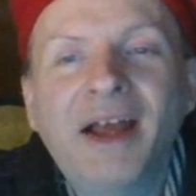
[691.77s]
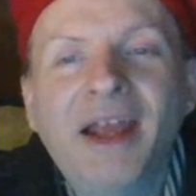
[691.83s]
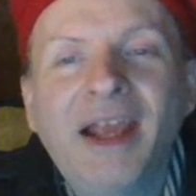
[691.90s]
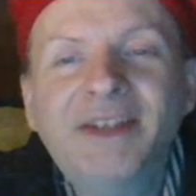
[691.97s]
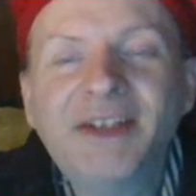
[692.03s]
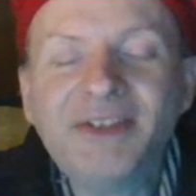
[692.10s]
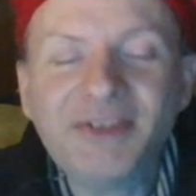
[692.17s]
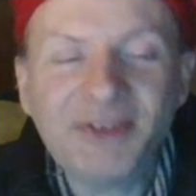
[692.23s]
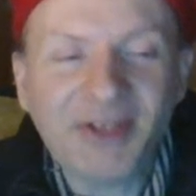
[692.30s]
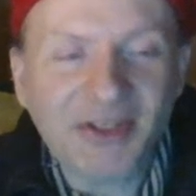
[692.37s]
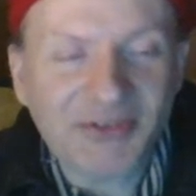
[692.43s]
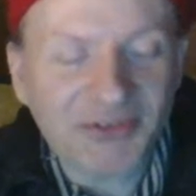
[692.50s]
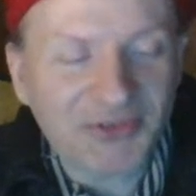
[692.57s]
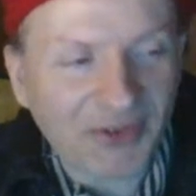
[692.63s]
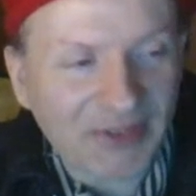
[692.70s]
it doesn't
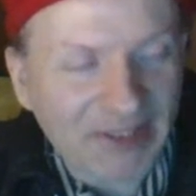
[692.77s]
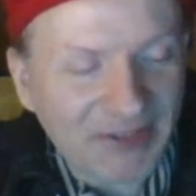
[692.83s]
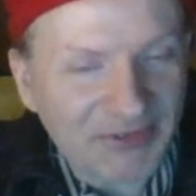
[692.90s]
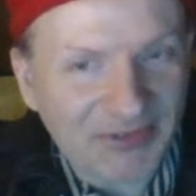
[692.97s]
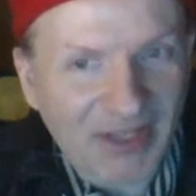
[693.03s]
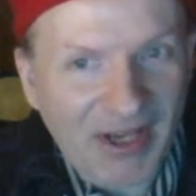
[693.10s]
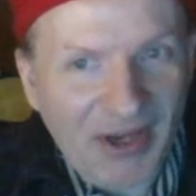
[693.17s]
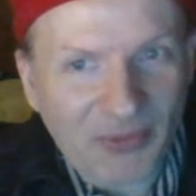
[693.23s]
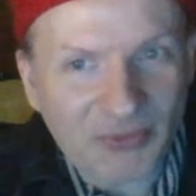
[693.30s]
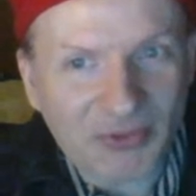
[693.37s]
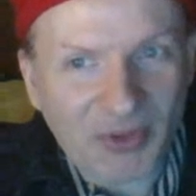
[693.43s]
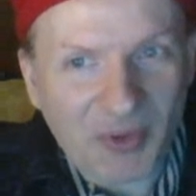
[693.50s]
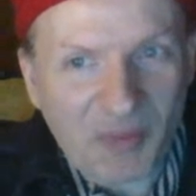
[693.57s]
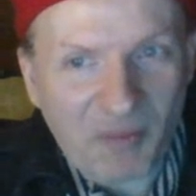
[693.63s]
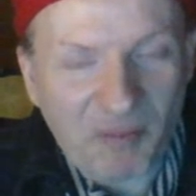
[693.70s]
necessarily sound
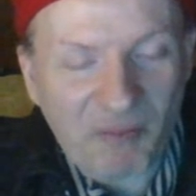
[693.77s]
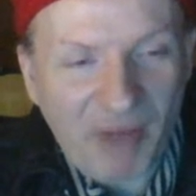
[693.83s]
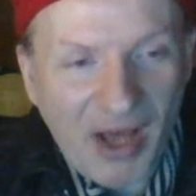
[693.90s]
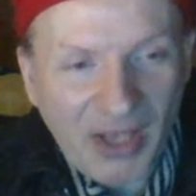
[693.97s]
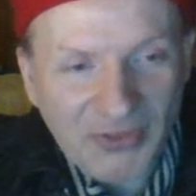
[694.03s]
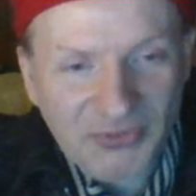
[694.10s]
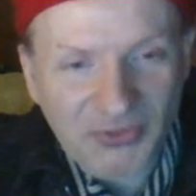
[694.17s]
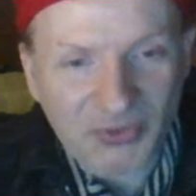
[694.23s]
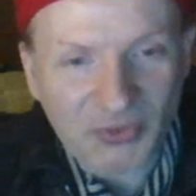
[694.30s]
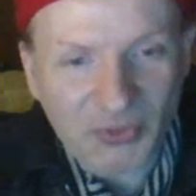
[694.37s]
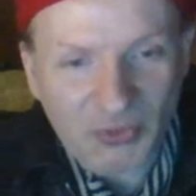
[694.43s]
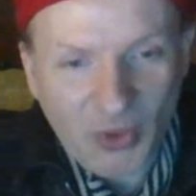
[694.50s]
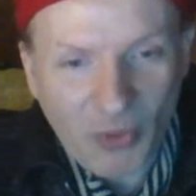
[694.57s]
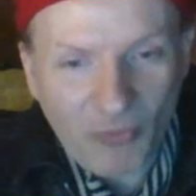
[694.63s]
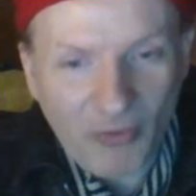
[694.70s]
bossa
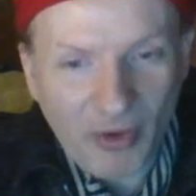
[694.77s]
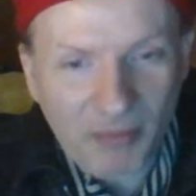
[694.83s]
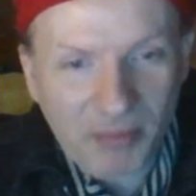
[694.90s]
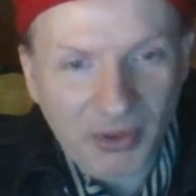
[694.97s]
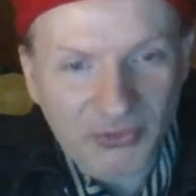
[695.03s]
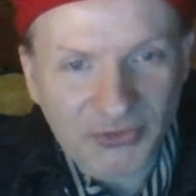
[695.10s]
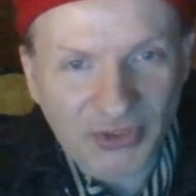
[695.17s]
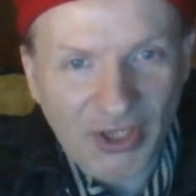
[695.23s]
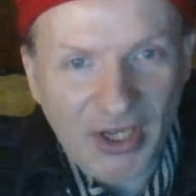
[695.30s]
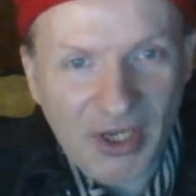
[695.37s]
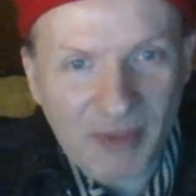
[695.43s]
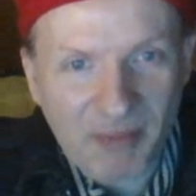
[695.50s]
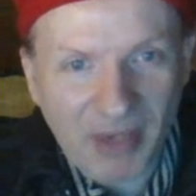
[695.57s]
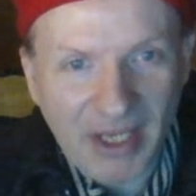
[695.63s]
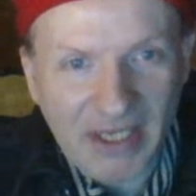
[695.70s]
nova per se,
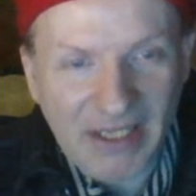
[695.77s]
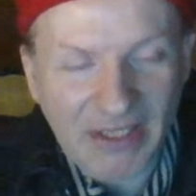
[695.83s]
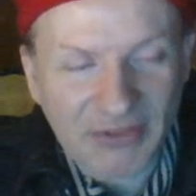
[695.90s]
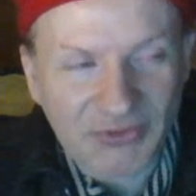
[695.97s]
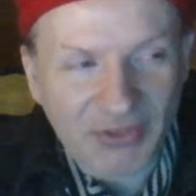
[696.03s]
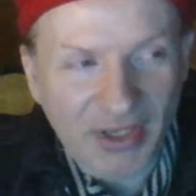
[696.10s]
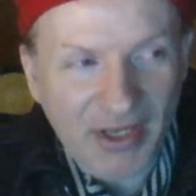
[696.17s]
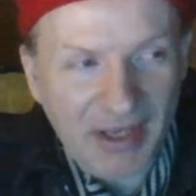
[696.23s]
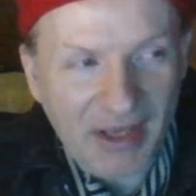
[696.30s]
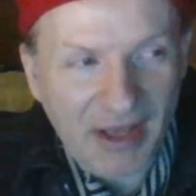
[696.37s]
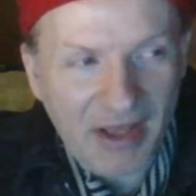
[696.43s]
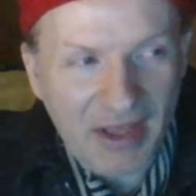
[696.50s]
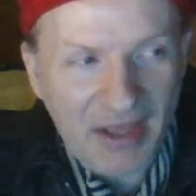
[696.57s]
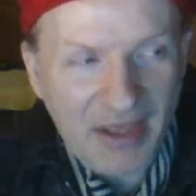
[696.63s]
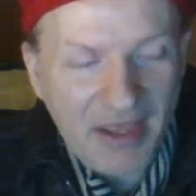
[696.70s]
but it's
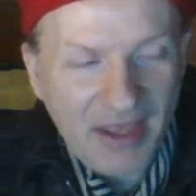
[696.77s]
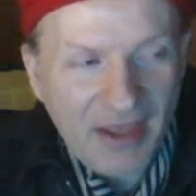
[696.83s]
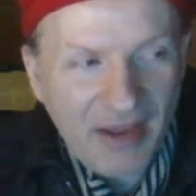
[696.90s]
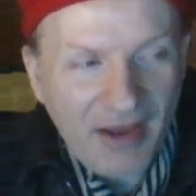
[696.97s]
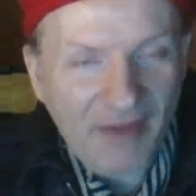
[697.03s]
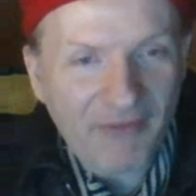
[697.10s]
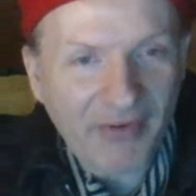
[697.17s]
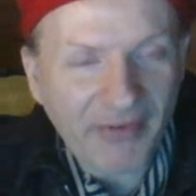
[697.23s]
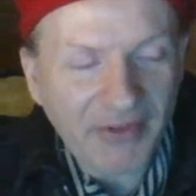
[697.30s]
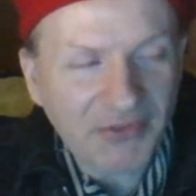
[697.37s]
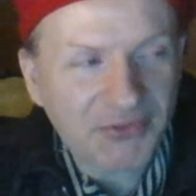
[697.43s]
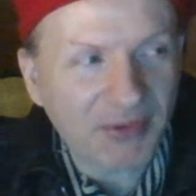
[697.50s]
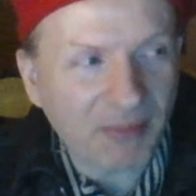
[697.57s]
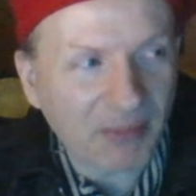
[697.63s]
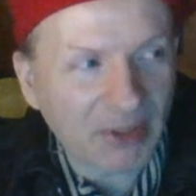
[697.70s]
a very
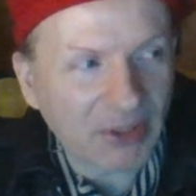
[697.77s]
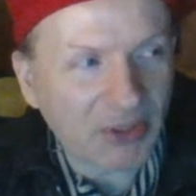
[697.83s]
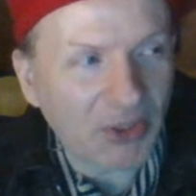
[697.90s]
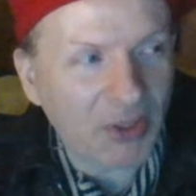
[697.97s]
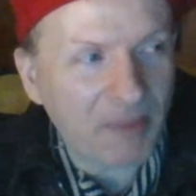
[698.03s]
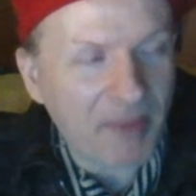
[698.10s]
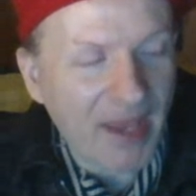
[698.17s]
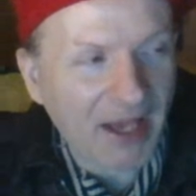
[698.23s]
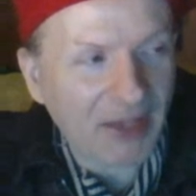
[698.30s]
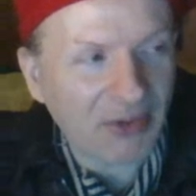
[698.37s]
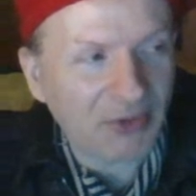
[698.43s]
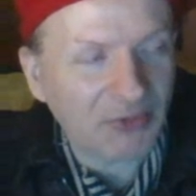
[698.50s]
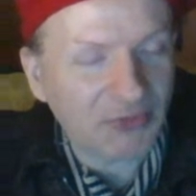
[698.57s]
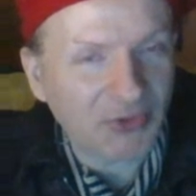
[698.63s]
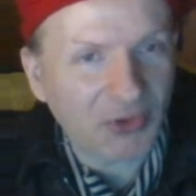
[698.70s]
similar
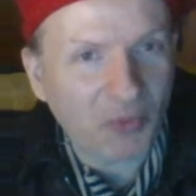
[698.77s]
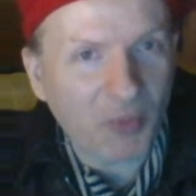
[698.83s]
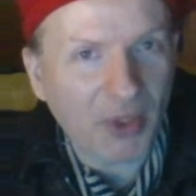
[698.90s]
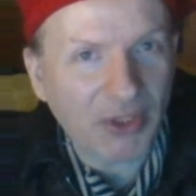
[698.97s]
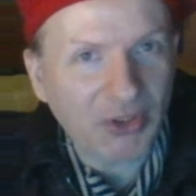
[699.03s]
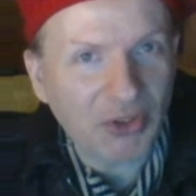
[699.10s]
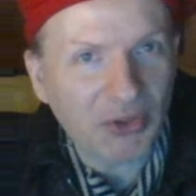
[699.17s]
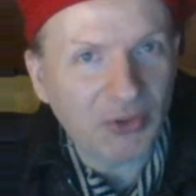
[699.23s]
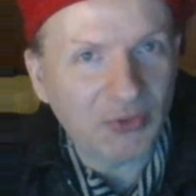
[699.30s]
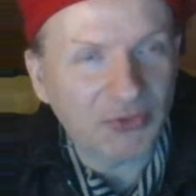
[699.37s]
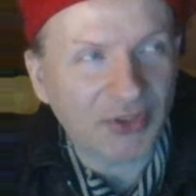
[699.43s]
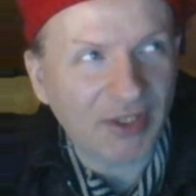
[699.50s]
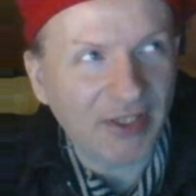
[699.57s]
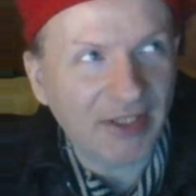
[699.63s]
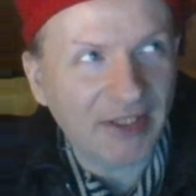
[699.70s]
pattern to the one
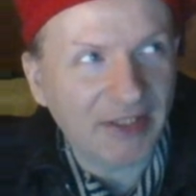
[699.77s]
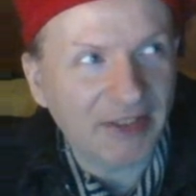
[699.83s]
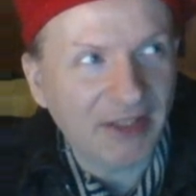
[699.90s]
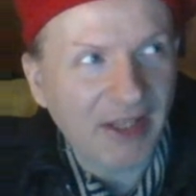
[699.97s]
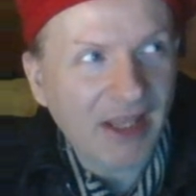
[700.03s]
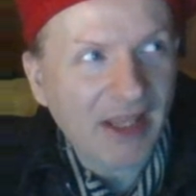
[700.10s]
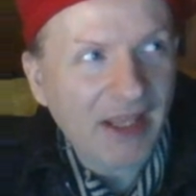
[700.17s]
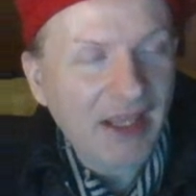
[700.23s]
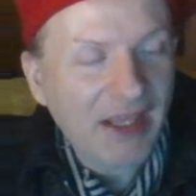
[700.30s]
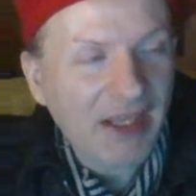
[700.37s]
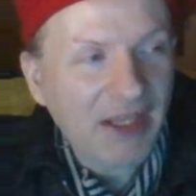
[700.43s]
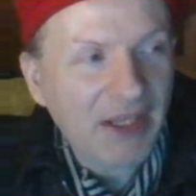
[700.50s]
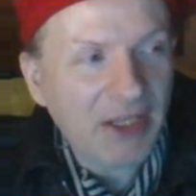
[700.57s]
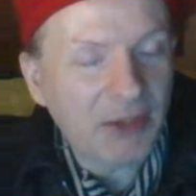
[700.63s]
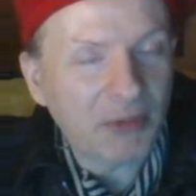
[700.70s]
used in
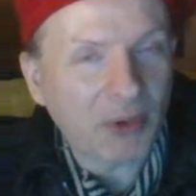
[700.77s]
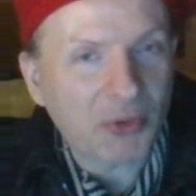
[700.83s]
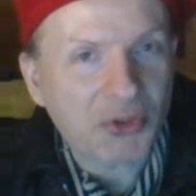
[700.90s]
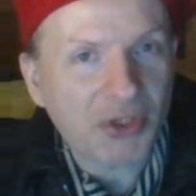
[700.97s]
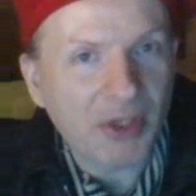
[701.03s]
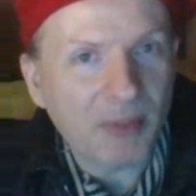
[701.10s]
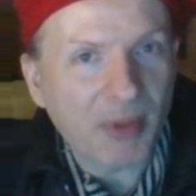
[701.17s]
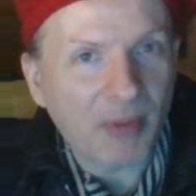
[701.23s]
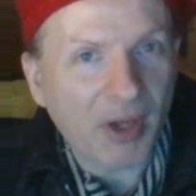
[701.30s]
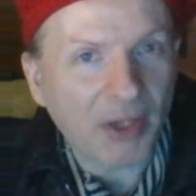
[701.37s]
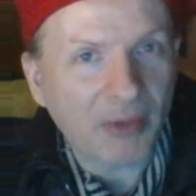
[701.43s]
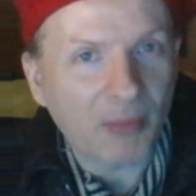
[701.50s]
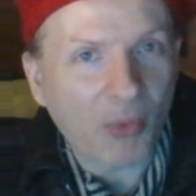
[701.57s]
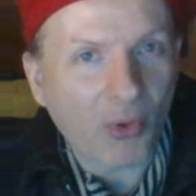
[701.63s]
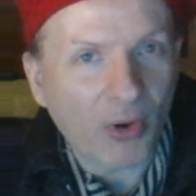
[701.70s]
Hiroshima
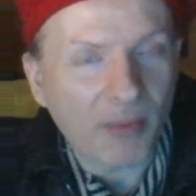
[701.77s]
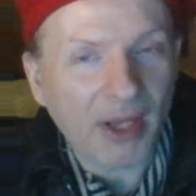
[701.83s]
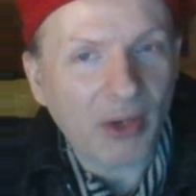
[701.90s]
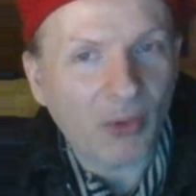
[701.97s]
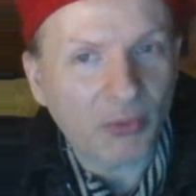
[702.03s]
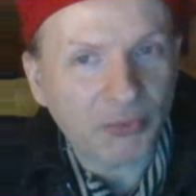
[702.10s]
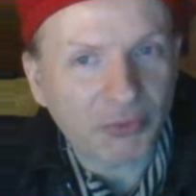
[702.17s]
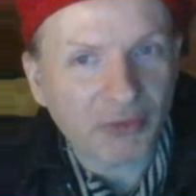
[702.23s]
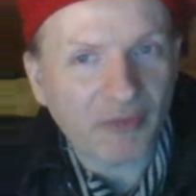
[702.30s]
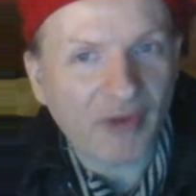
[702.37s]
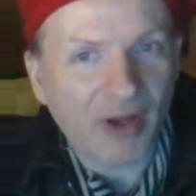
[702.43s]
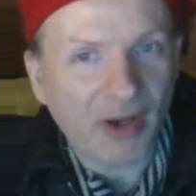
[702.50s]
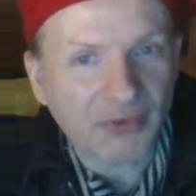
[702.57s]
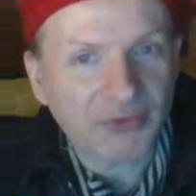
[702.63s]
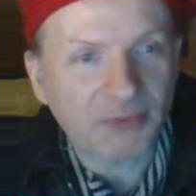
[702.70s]
Mon Amour by
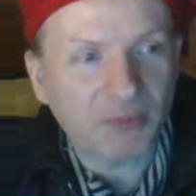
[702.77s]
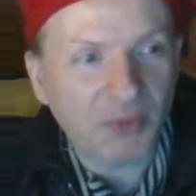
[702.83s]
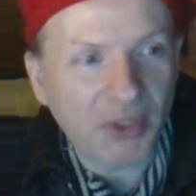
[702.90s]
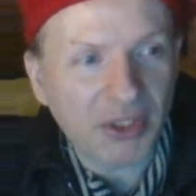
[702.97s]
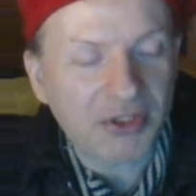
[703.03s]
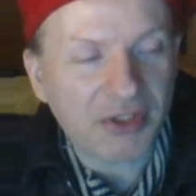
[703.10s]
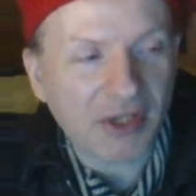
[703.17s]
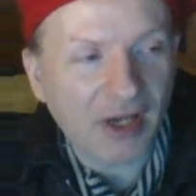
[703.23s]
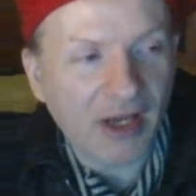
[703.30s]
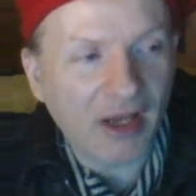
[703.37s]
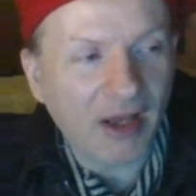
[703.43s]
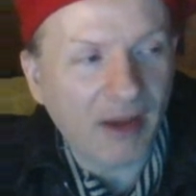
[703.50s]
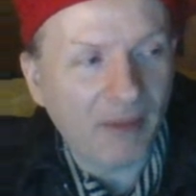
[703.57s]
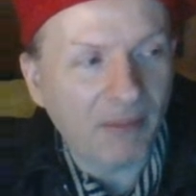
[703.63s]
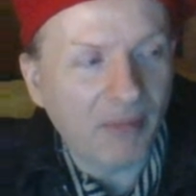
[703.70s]
Ultravox, which
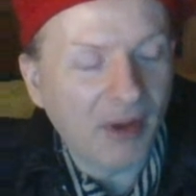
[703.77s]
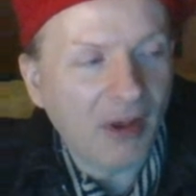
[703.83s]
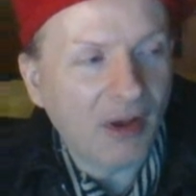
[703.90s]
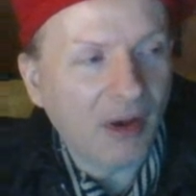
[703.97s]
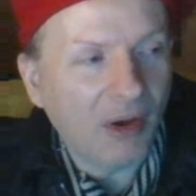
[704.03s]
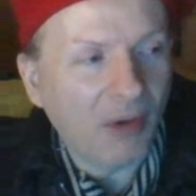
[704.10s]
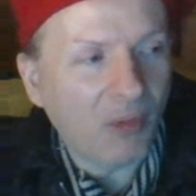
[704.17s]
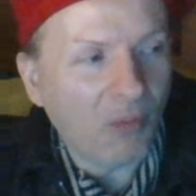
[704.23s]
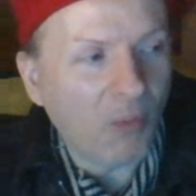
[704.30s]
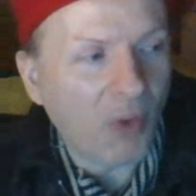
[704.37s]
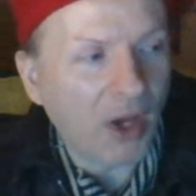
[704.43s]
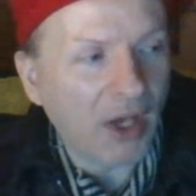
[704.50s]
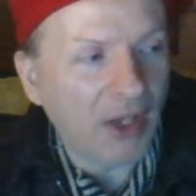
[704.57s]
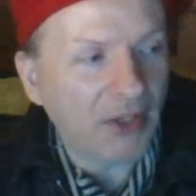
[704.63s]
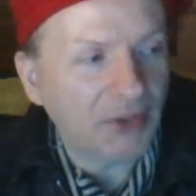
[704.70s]

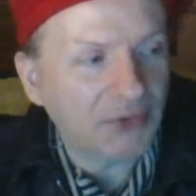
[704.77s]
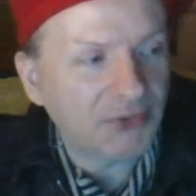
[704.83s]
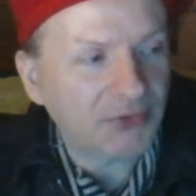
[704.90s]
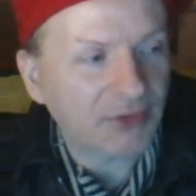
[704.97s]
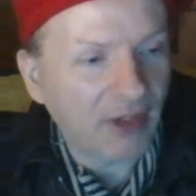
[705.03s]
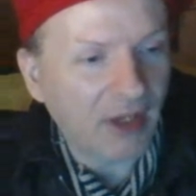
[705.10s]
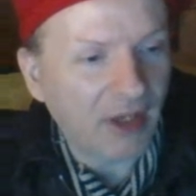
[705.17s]
was.